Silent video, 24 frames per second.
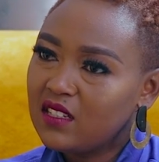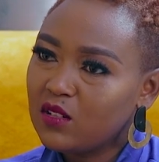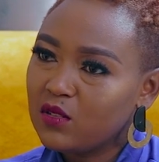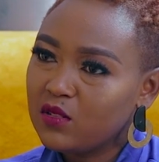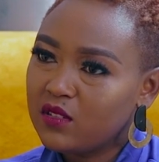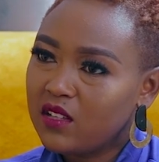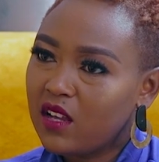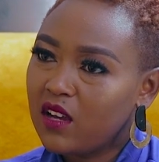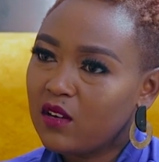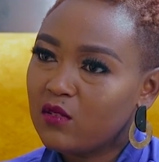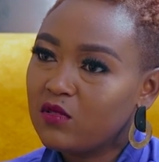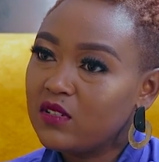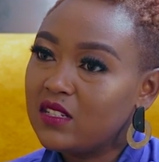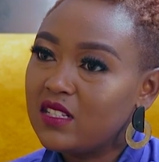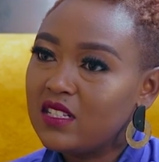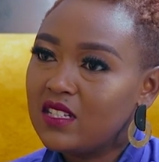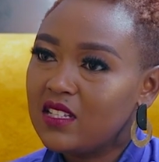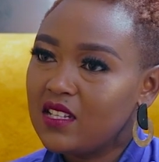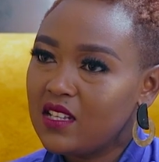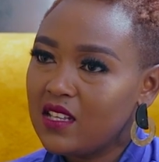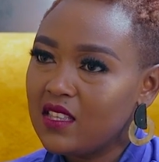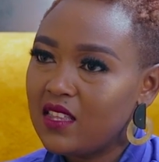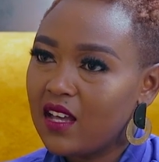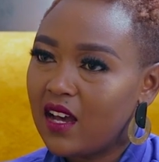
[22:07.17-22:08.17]
Because I could
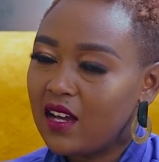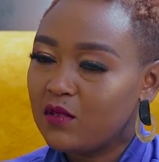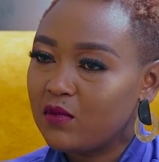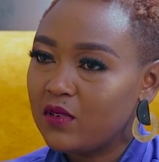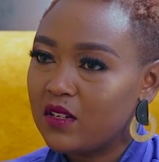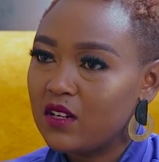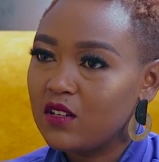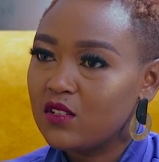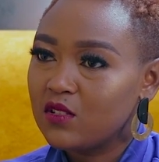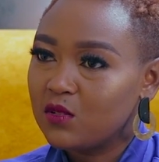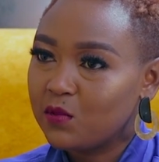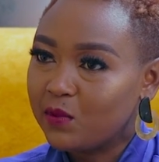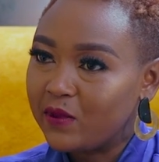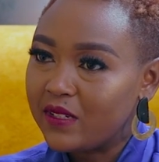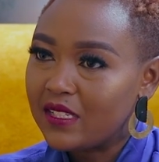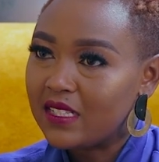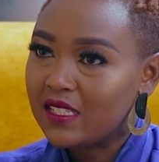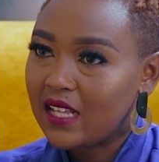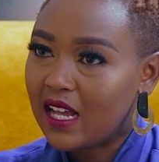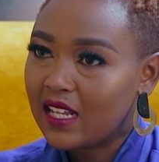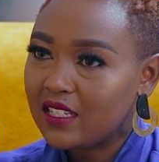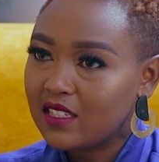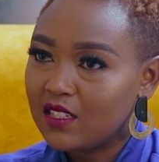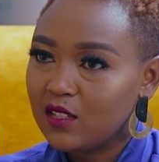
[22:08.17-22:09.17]
see that when I was
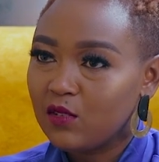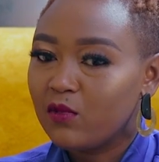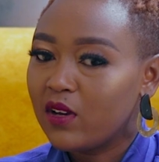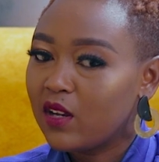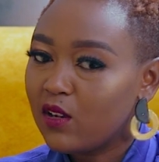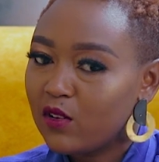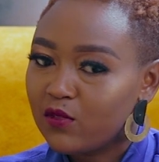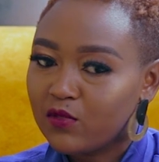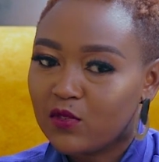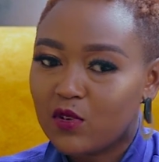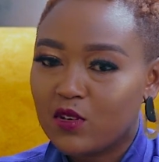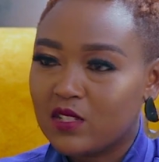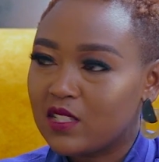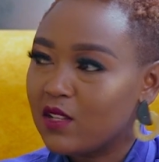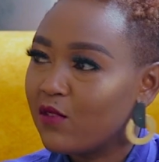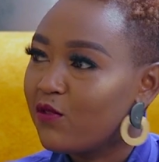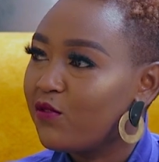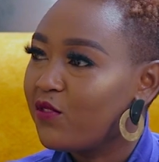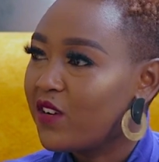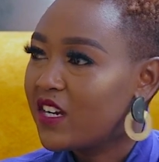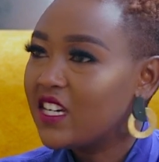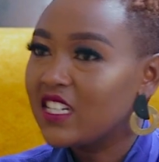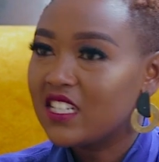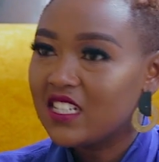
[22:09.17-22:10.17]
researching. Well, of course,
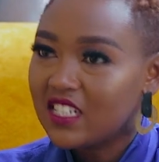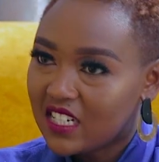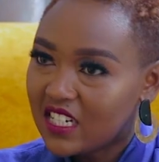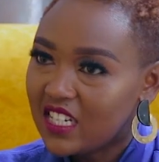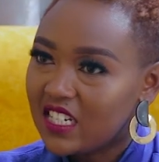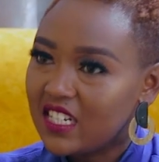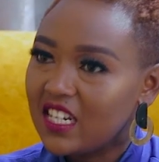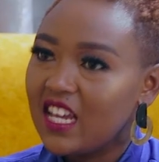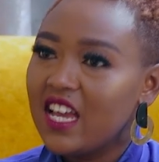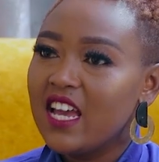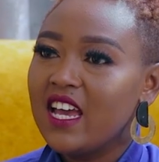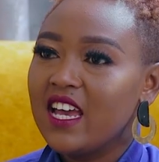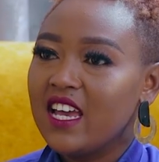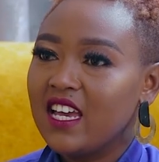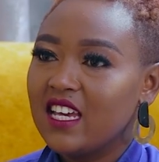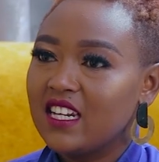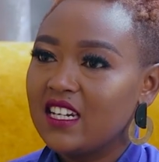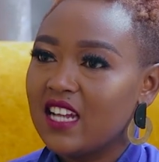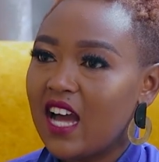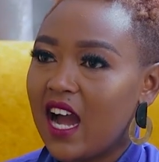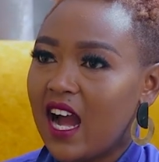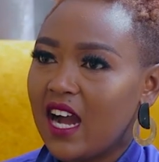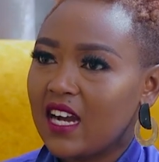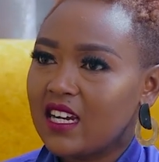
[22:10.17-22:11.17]
I'm very green,
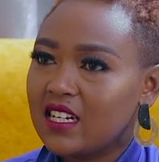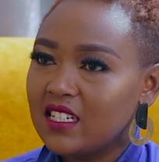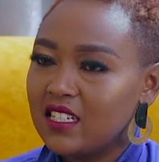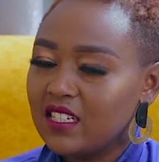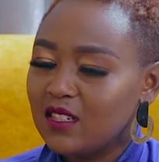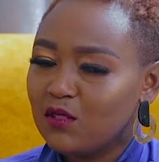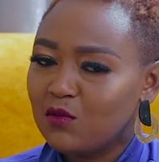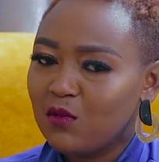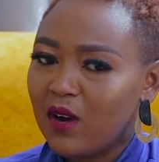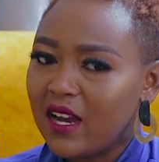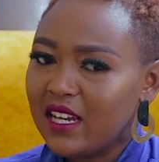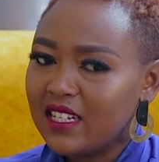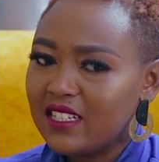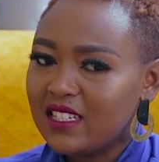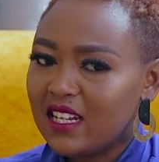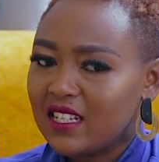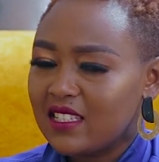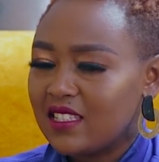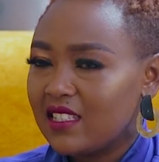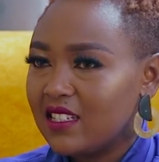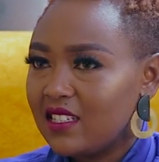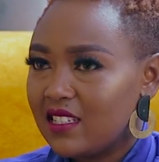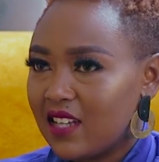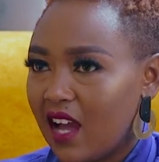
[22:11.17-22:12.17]
and acne. Why
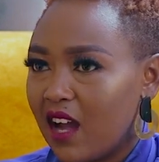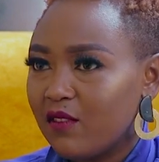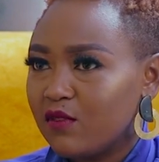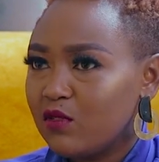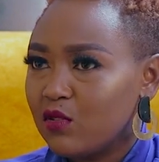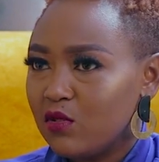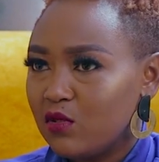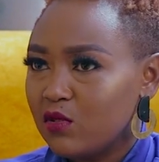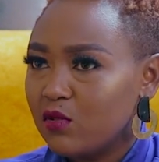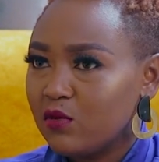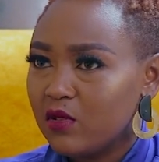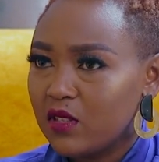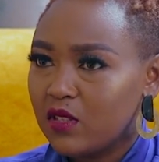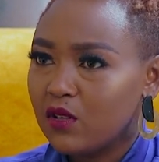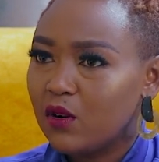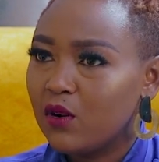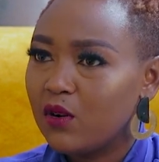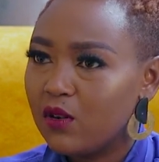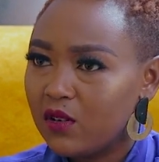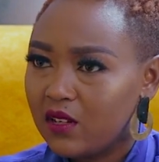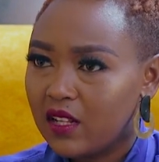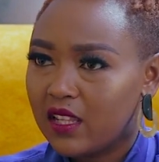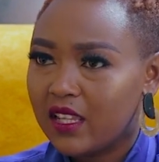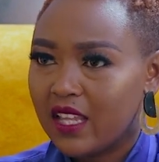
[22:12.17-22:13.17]
does it have to do with
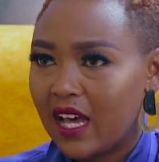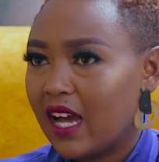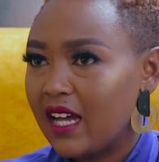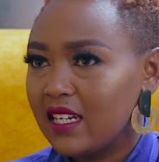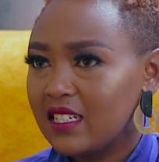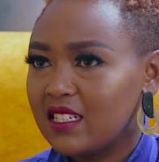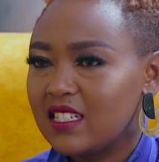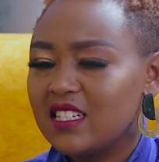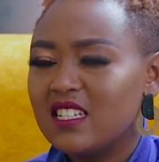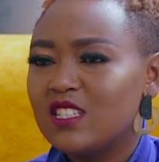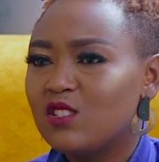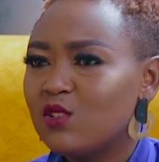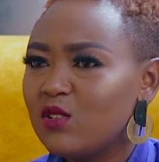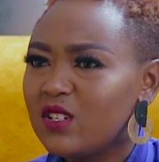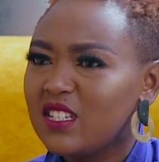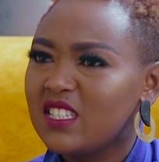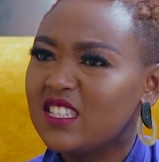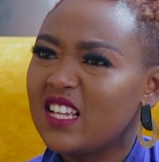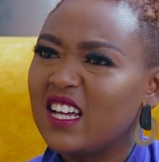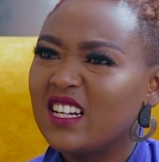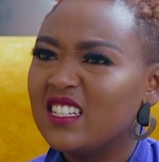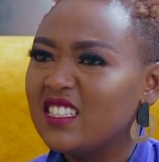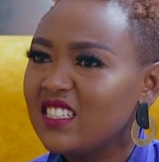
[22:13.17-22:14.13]
all that? This one is a